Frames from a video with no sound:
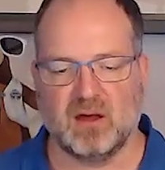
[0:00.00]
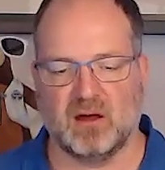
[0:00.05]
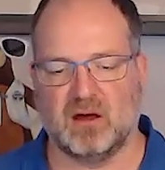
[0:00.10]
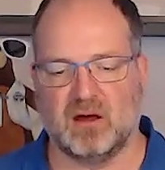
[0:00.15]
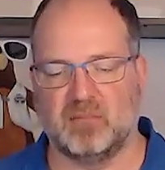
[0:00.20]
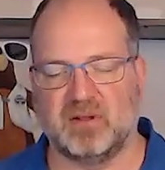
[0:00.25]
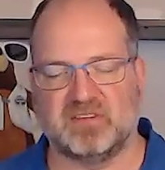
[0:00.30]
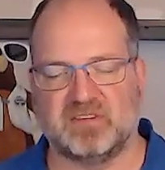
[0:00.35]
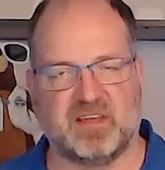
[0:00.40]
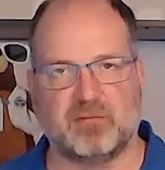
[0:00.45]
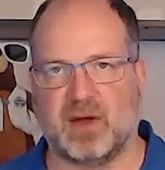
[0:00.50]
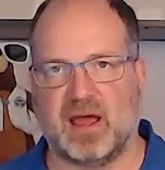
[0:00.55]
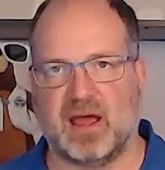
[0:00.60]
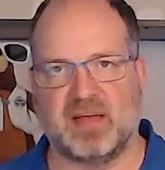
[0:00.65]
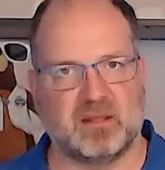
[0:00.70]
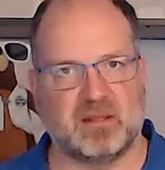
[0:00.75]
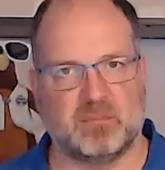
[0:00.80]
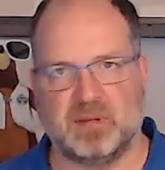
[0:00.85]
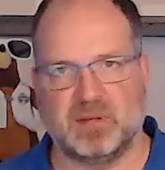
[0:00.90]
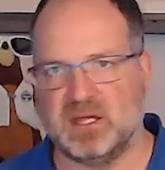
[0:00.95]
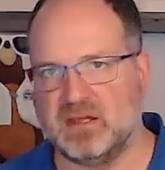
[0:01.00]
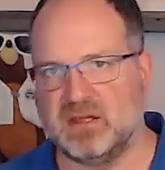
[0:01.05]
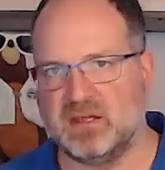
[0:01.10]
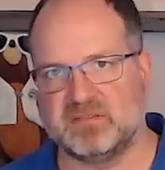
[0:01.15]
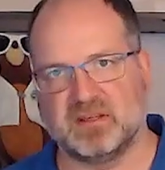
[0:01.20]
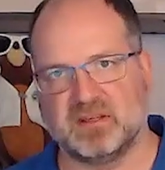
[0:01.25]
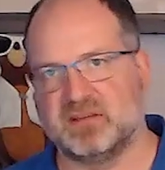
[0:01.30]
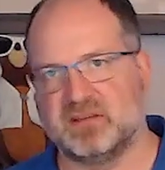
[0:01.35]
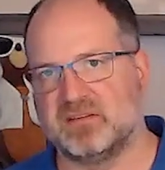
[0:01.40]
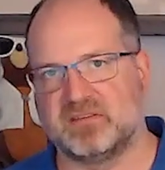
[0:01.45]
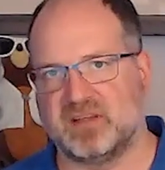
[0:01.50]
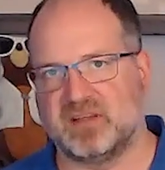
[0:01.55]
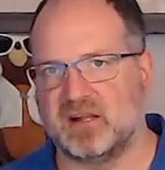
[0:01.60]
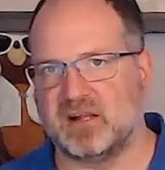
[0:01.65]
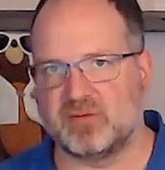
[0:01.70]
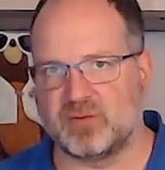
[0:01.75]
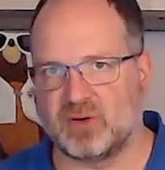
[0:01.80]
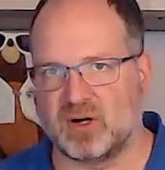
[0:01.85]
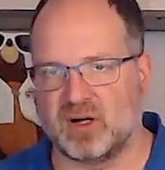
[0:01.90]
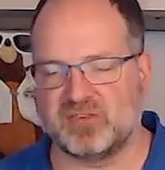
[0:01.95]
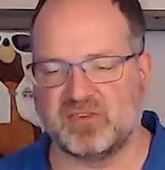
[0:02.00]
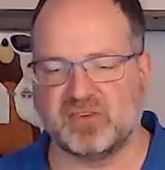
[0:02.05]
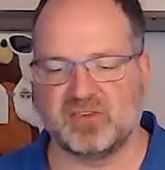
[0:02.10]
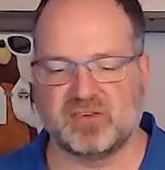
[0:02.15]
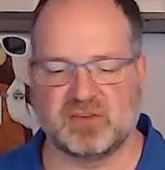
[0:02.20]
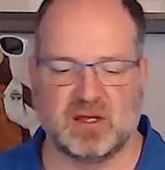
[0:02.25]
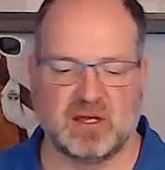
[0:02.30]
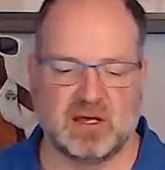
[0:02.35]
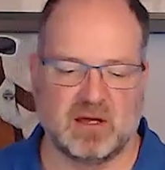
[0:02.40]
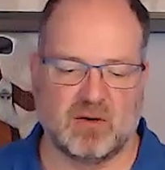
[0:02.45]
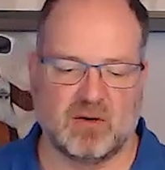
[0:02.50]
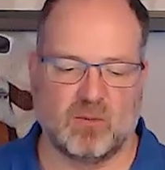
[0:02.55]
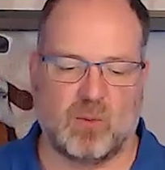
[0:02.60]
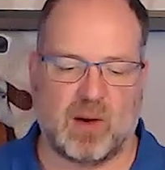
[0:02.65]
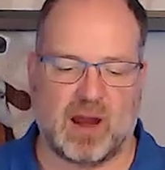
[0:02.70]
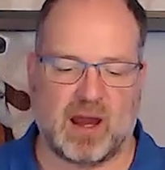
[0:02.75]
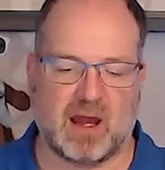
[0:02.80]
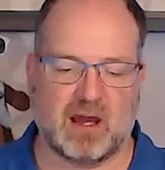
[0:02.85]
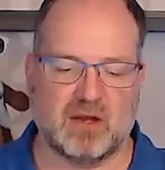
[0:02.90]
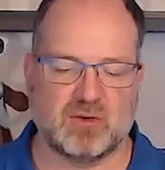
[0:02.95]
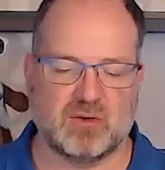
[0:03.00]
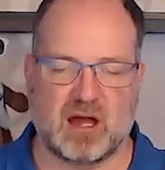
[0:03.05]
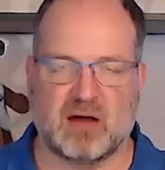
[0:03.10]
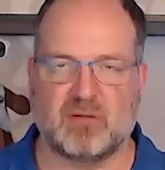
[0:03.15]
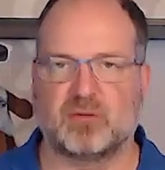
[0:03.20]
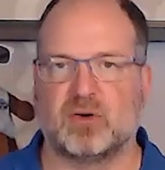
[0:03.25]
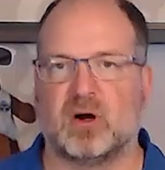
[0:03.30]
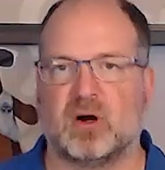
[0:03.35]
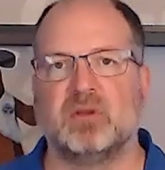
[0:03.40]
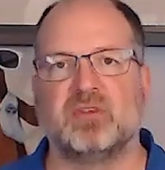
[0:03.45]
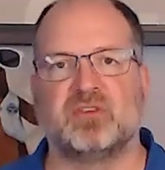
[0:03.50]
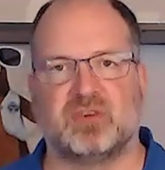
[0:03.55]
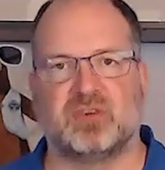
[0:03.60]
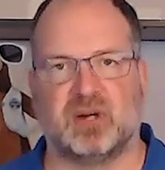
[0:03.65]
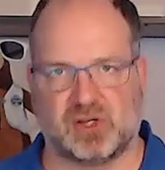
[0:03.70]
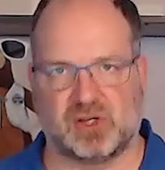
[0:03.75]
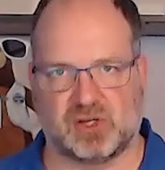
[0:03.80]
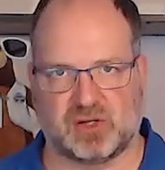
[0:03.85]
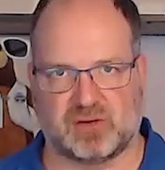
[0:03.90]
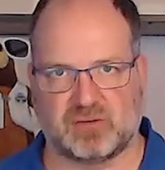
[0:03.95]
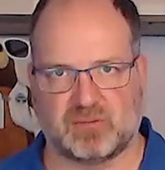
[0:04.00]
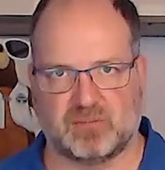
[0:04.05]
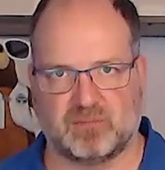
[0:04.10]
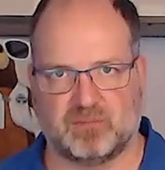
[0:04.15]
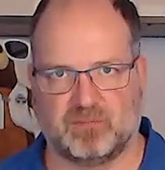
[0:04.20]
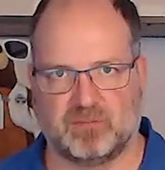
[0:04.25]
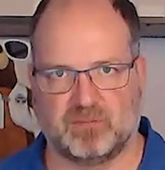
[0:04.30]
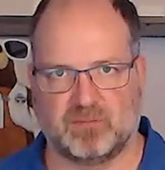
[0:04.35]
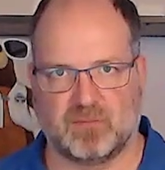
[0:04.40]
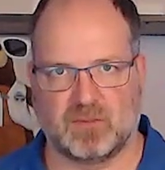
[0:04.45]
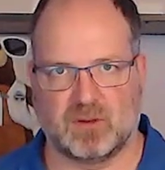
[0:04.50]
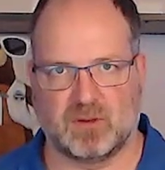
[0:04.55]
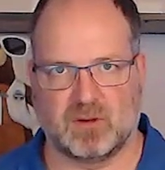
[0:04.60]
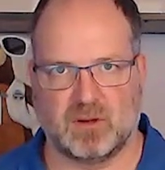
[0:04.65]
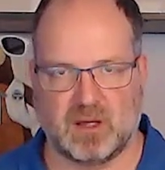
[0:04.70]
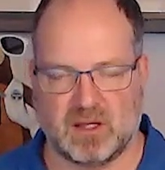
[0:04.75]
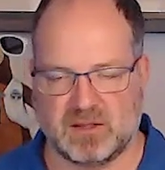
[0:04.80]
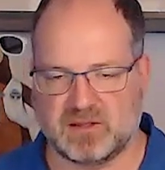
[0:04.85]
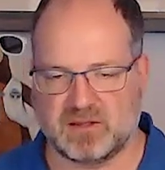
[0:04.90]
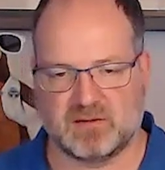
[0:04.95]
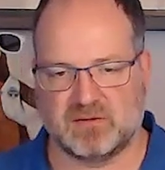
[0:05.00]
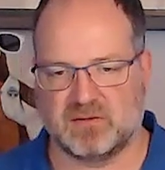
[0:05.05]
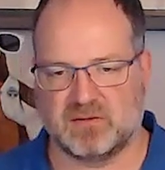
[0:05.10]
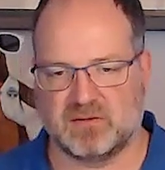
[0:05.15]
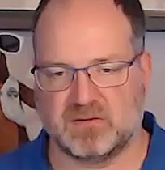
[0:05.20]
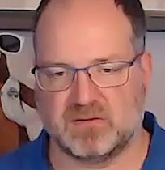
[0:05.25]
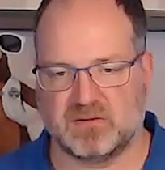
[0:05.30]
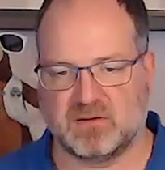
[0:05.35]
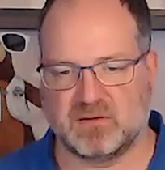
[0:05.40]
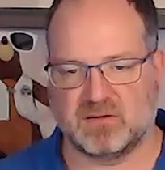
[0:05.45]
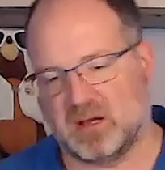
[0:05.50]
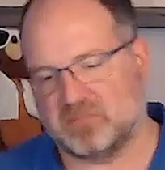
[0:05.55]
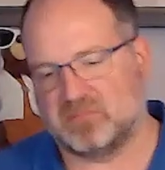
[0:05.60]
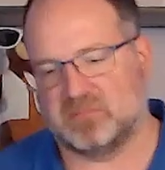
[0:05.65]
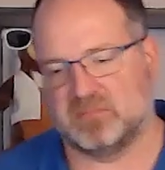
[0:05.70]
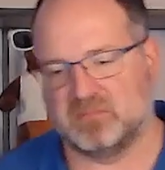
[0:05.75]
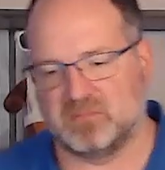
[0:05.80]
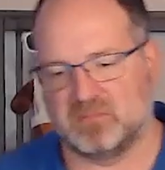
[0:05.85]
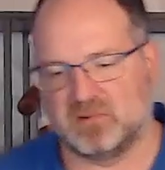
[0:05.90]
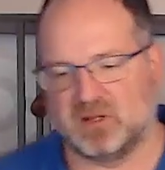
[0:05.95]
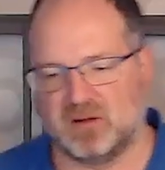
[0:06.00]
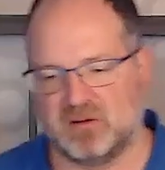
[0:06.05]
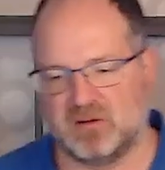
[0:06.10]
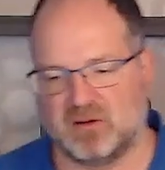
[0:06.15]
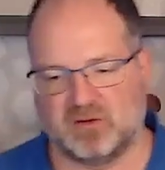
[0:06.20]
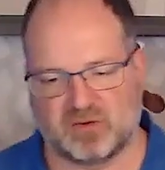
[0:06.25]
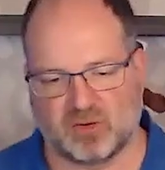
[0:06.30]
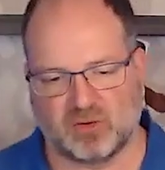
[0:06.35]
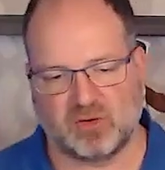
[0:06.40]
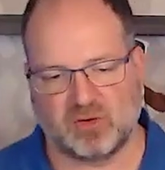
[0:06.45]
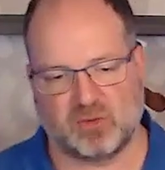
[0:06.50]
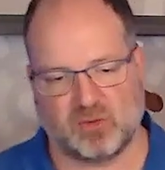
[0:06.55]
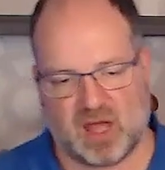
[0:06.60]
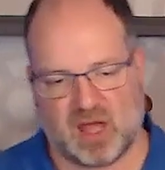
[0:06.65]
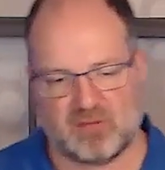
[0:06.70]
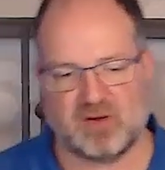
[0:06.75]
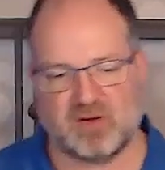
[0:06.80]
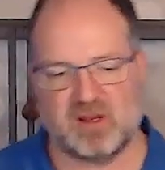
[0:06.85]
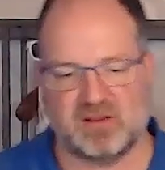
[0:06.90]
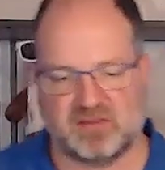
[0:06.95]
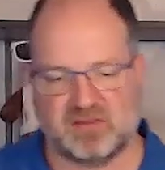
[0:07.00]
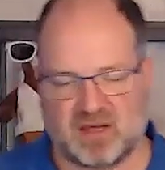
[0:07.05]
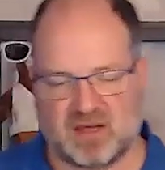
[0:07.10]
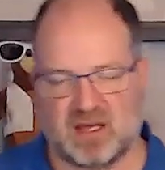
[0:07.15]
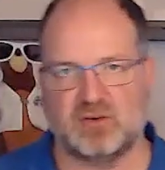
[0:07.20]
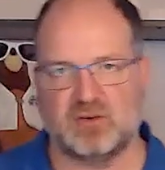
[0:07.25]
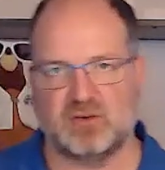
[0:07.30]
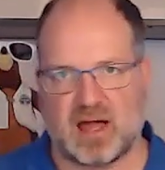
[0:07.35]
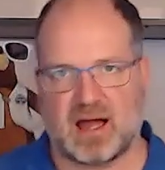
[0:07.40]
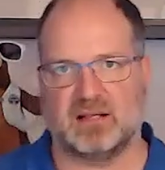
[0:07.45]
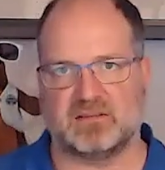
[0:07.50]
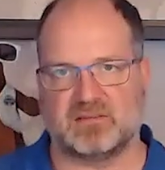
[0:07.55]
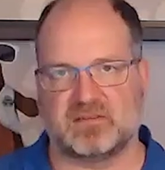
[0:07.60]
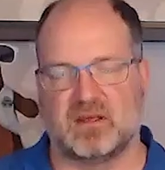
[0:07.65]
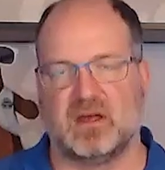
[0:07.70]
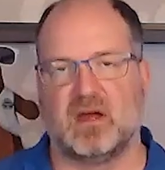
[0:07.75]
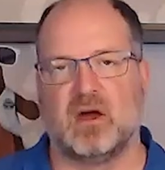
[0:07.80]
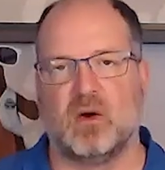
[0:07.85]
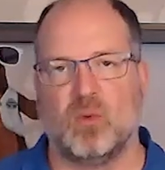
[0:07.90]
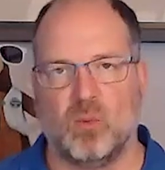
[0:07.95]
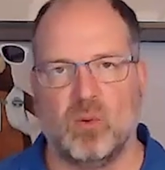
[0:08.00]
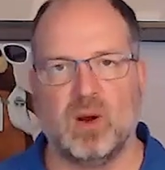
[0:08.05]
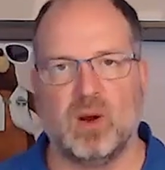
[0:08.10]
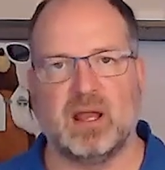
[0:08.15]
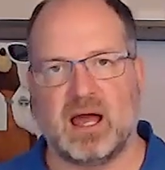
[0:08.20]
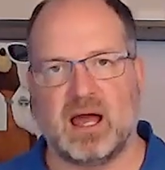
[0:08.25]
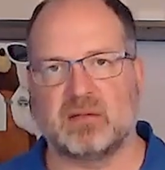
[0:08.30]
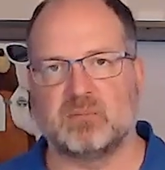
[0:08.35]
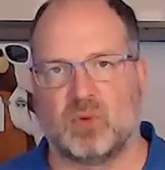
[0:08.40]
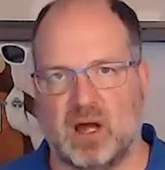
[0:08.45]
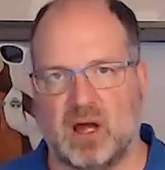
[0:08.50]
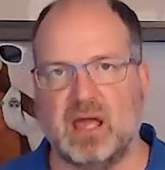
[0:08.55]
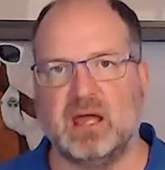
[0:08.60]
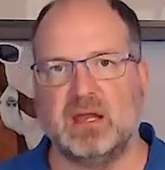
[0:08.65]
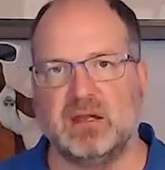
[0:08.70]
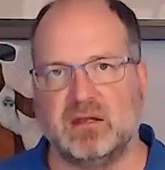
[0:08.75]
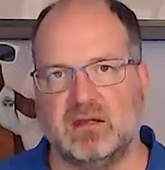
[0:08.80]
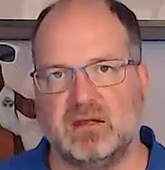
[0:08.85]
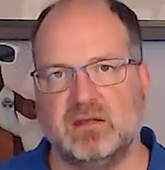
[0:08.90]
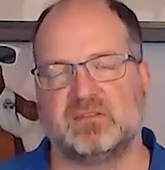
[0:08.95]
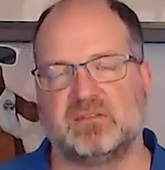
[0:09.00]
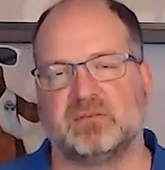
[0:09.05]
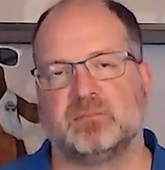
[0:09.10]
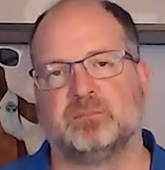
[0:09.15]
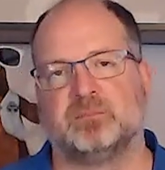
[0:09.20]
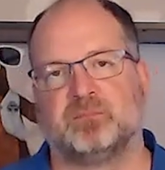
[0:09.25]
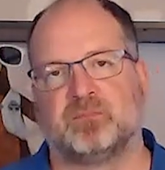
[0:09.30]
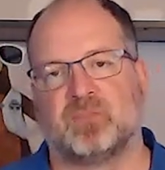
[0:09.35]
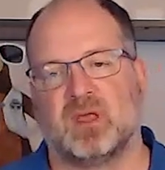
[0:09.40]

let's say for SAPs and Salesforces, where you have common structures. And so, yeah, and so every tenant you add will add more entities,